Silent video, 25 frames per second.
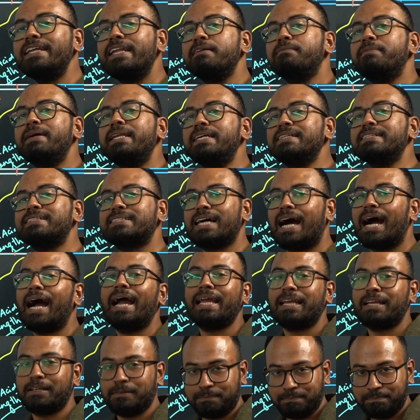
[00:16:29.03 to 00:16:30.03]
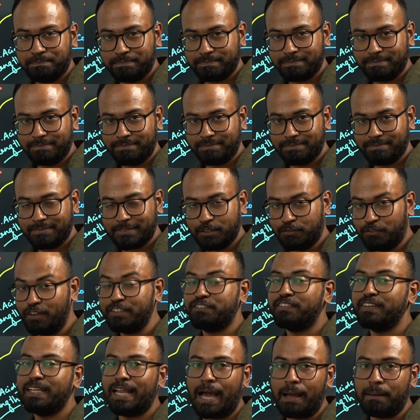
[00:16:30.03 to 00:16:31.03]
level is high,
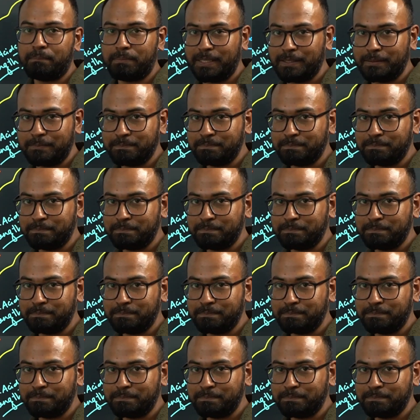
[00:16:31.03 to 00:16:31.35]
what will happen?